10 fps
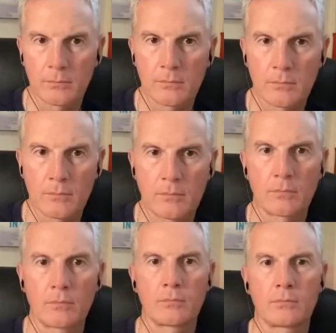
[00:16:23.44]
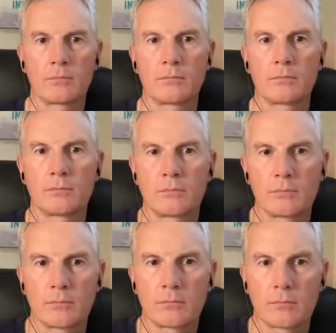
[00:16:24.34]

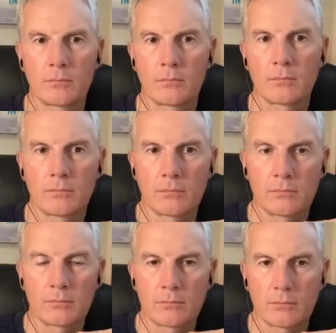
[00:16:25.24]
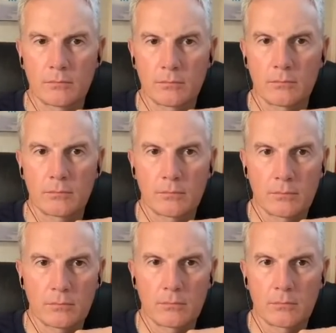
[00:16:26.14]

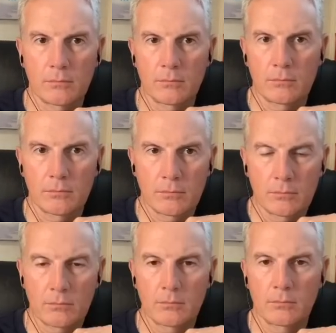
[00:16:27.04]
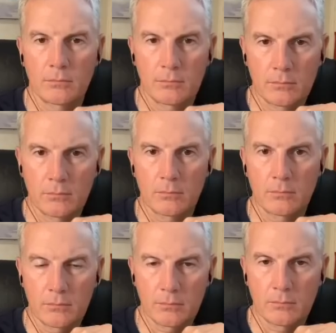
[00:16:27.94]

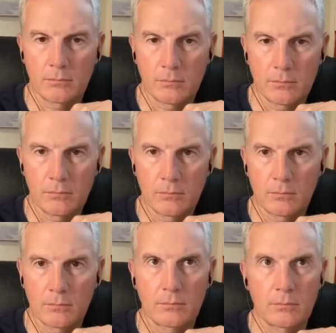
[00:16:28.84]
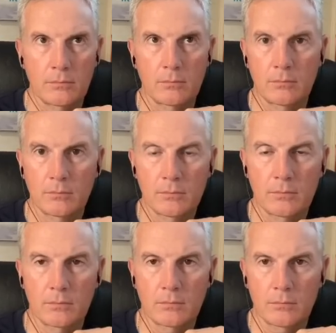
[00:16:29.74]

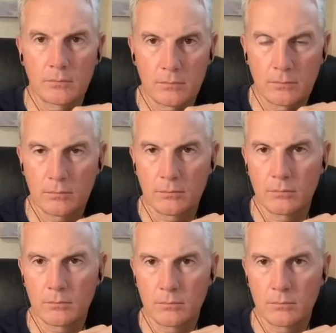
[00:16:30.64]
This person isn't speaking.